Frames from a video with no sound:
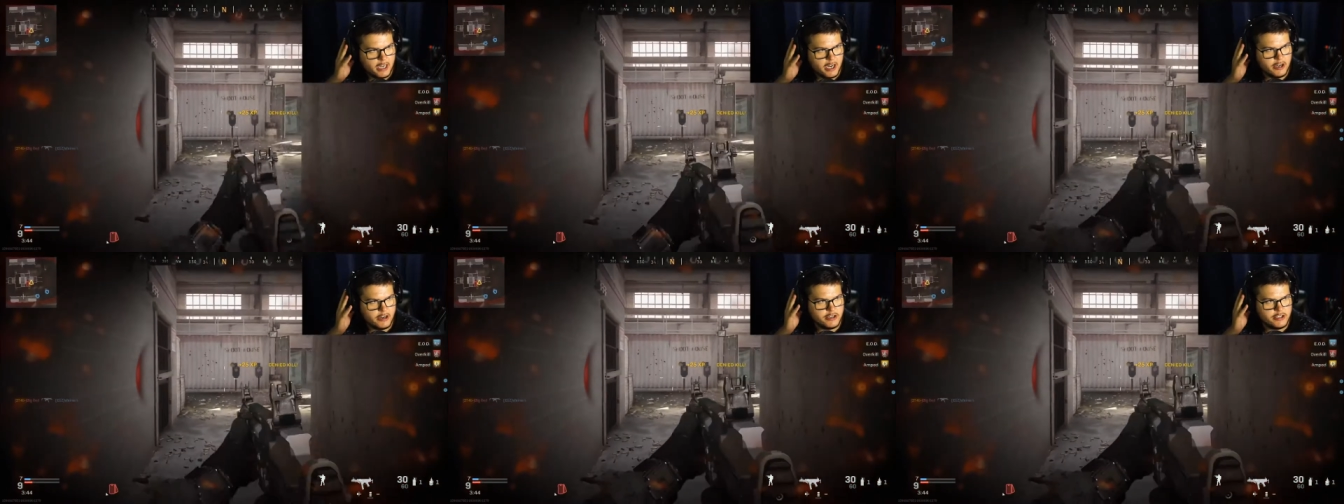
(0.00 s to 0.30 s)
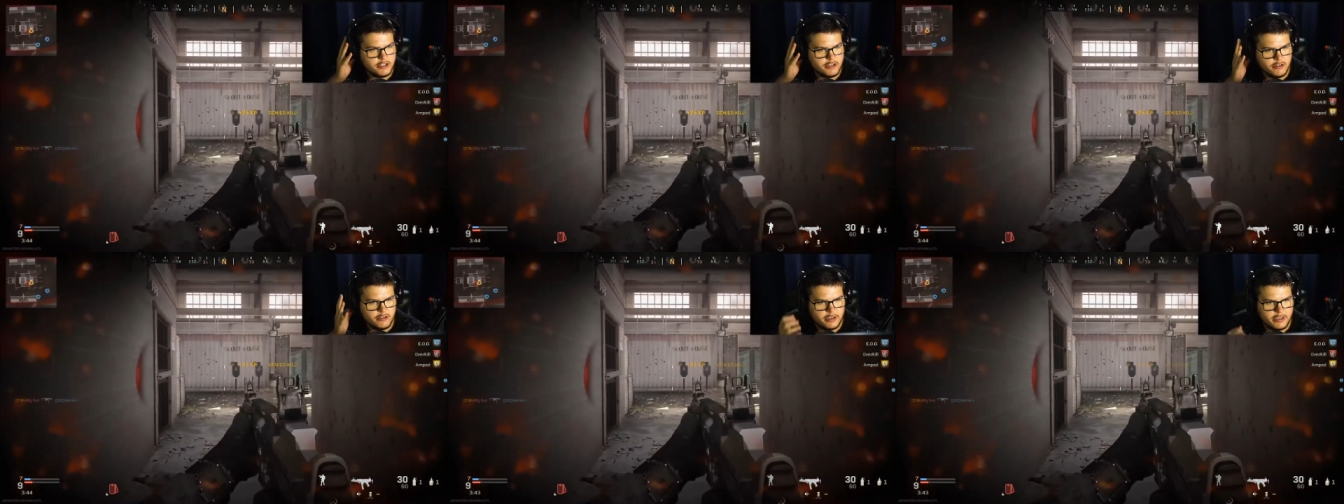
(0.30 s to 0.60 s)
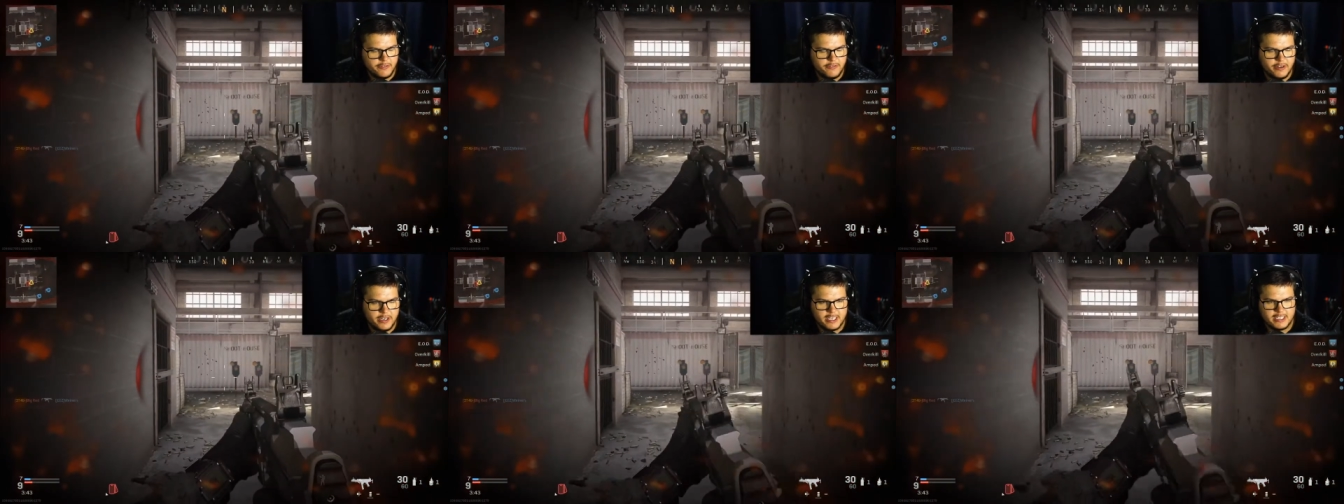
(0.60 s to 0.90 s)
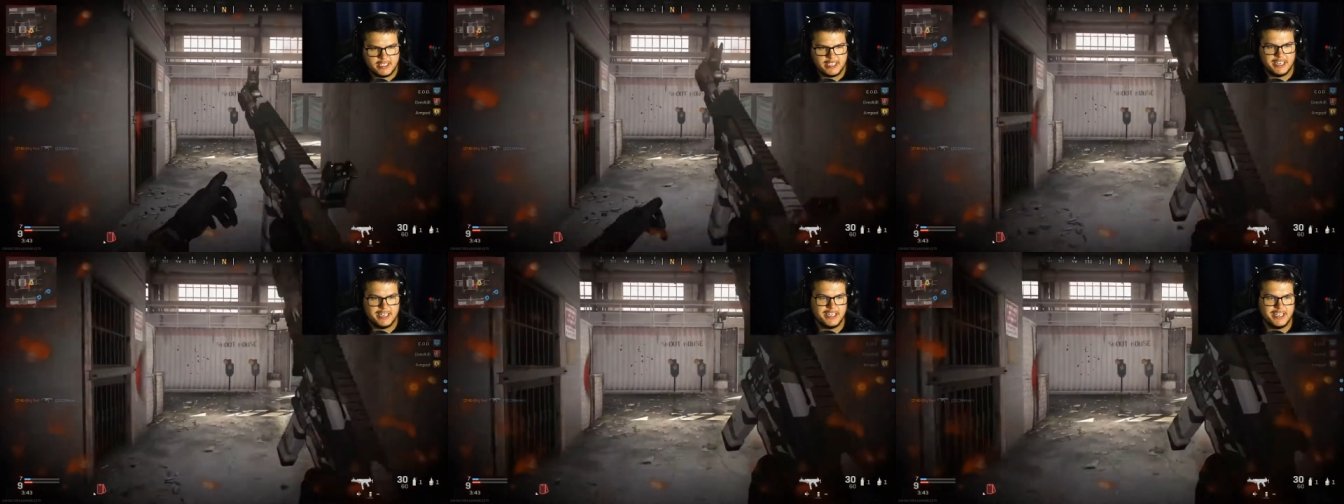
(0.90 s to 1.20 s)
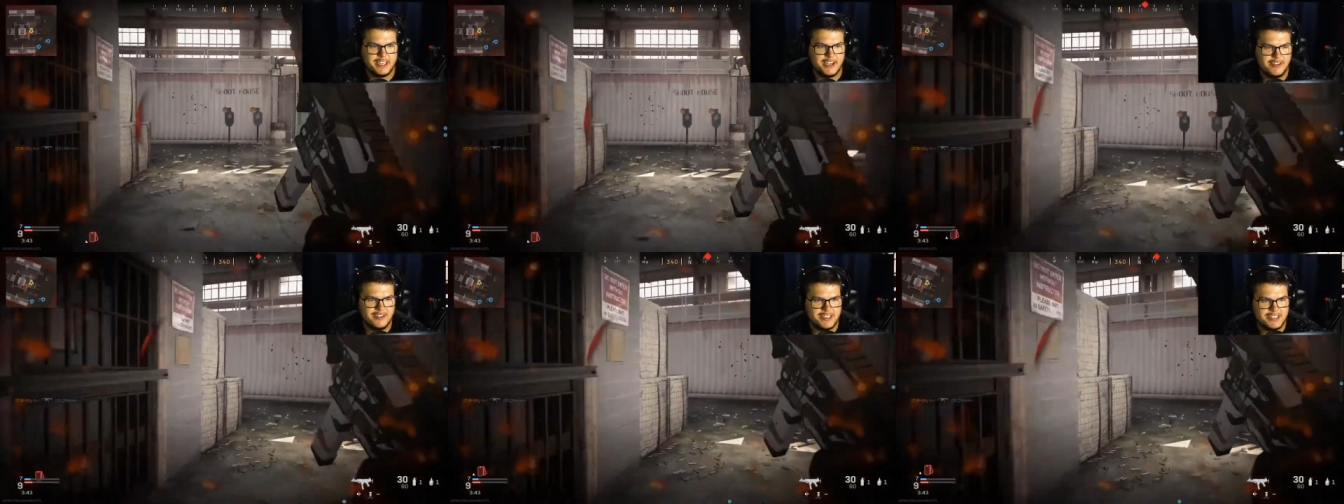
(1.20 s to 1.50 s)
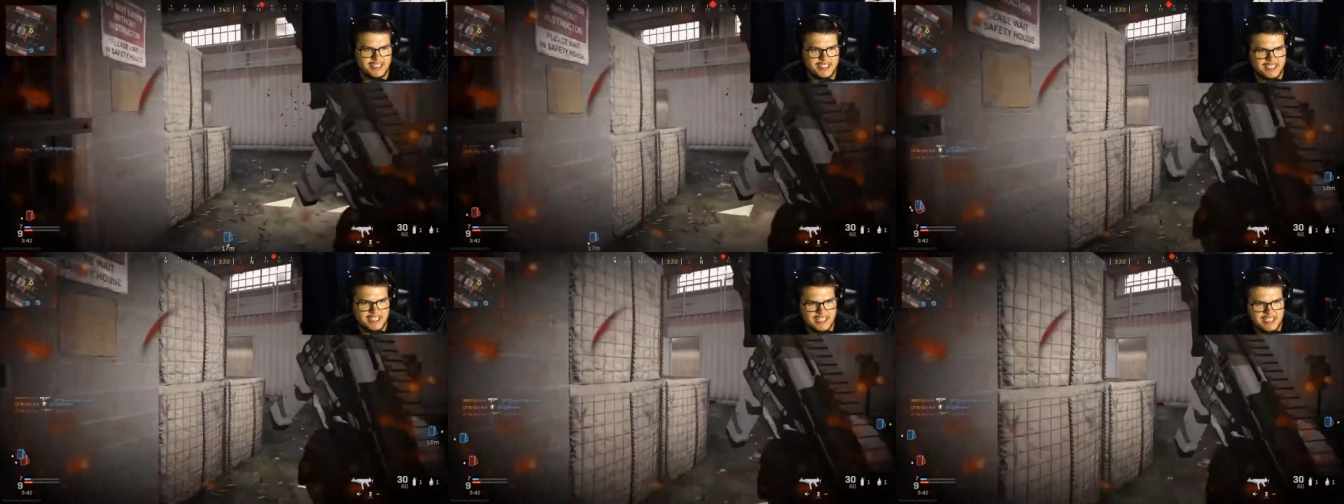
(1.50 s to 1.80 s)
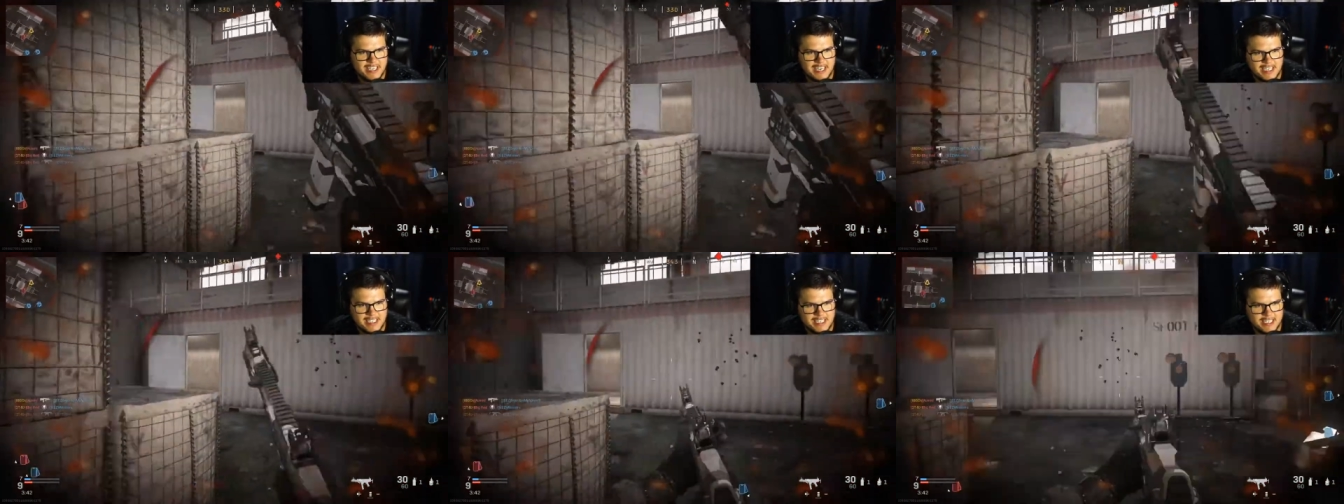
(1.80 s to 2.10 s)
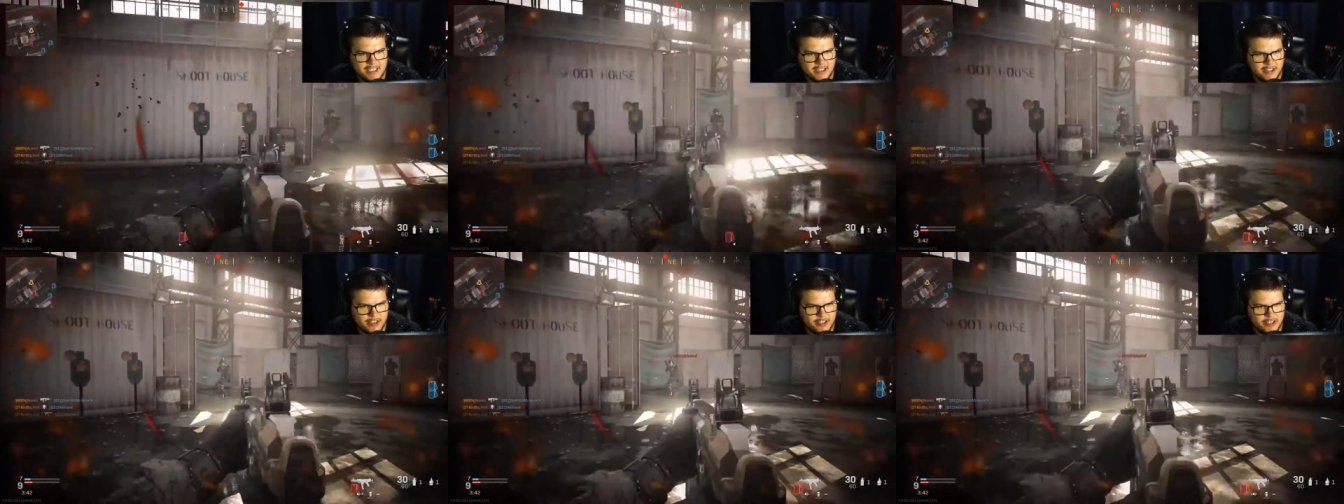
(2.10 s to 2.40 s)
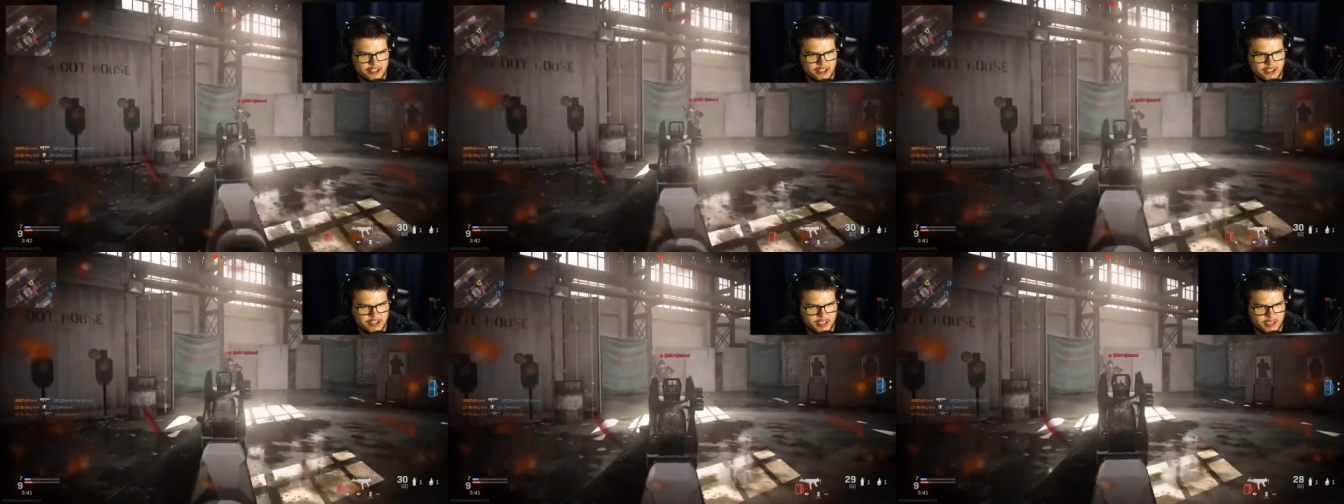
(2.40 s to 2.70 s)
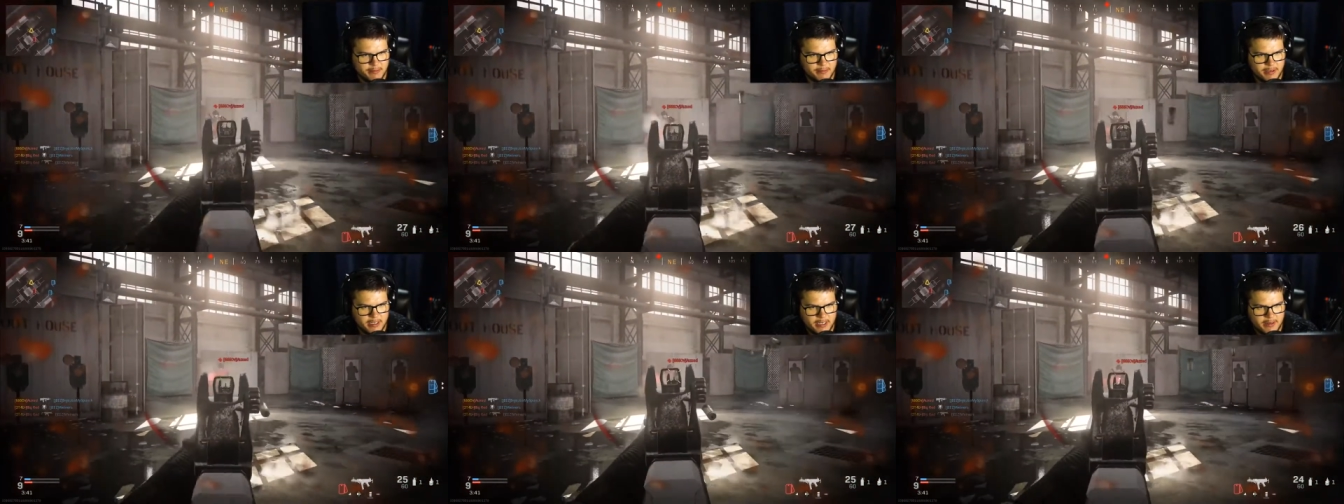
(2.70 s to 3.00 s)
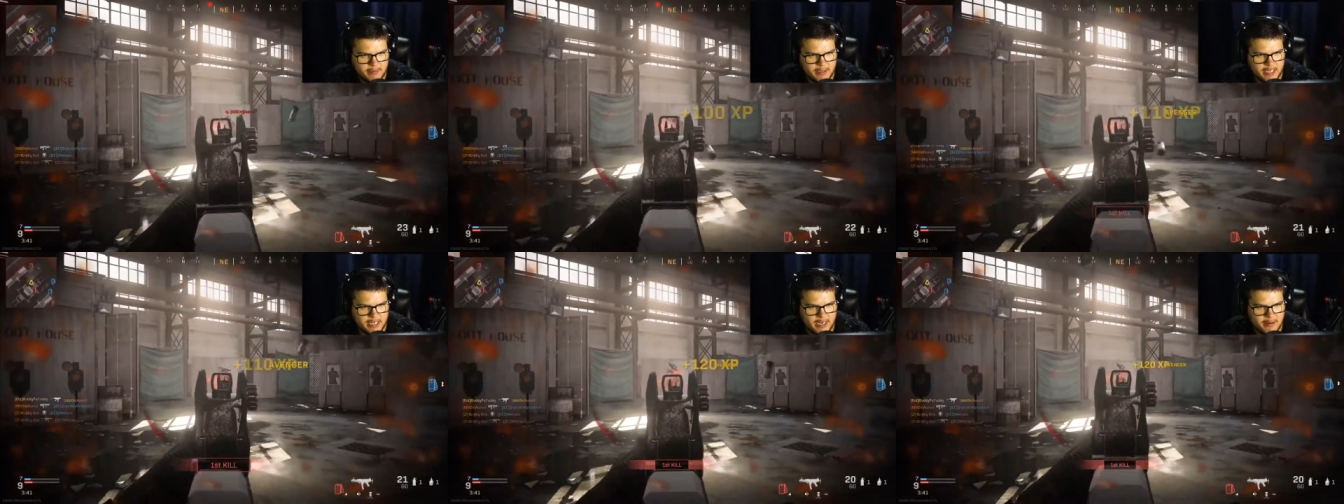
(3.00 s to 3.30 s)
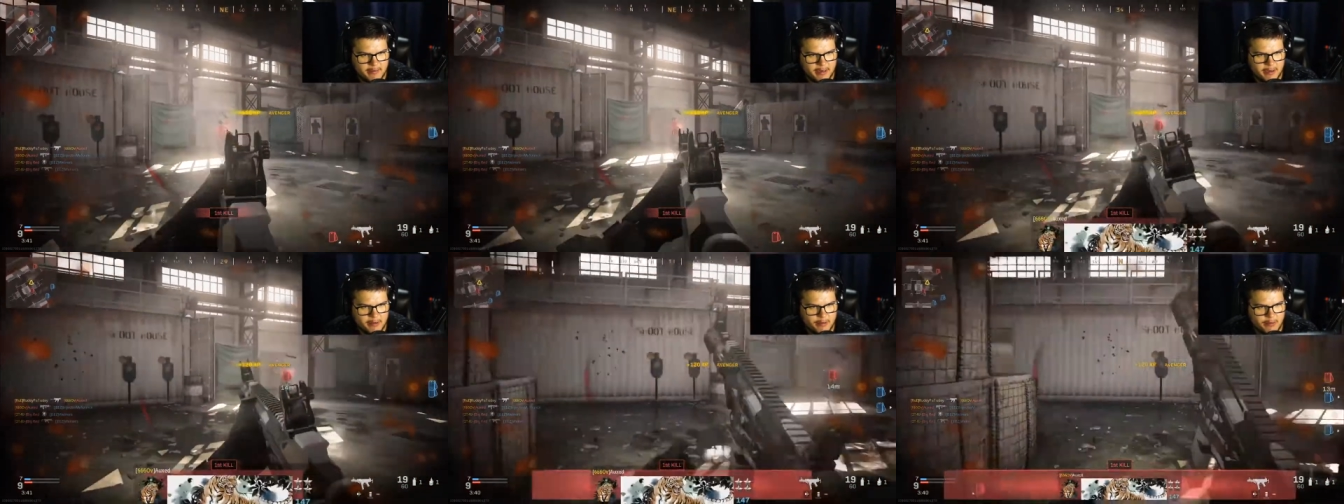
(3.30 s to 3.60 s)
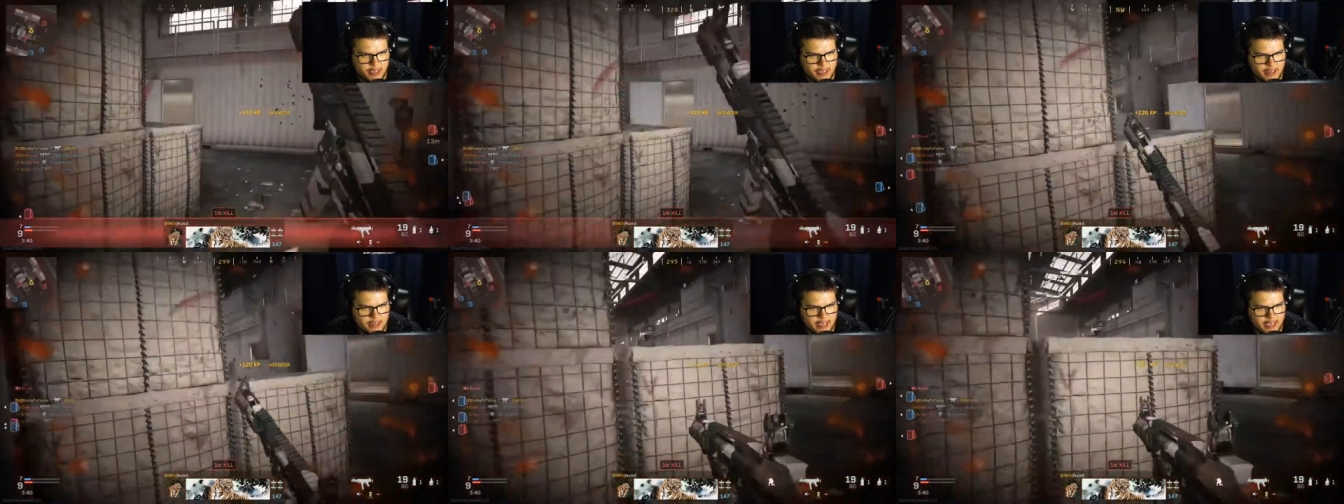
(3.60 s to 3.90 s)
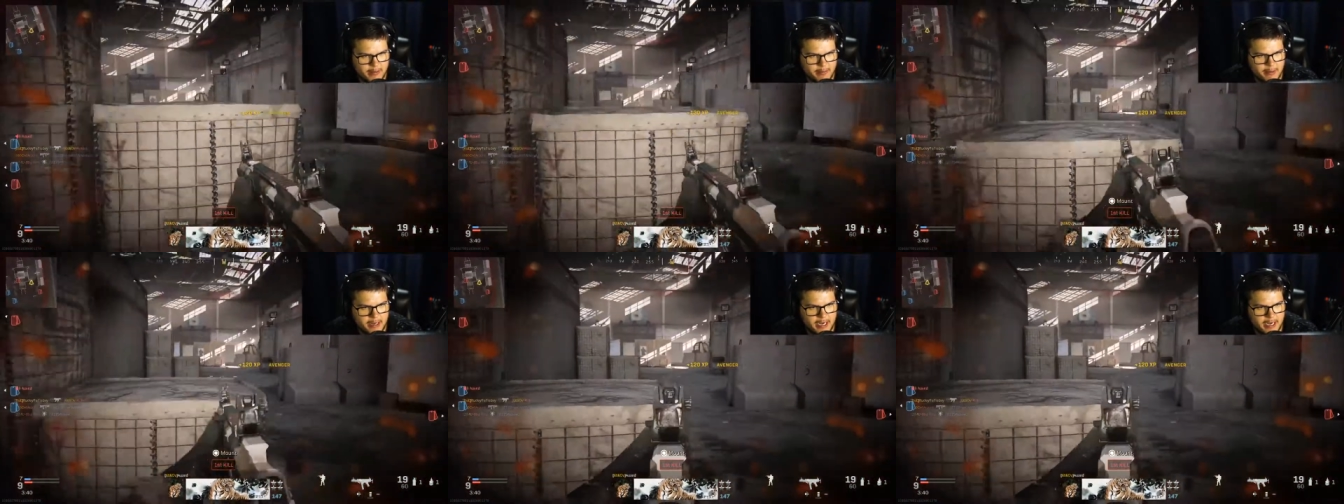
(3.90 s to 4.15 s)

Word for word: Also, if you guys didn't notice, I said it on stream, but I got my ring light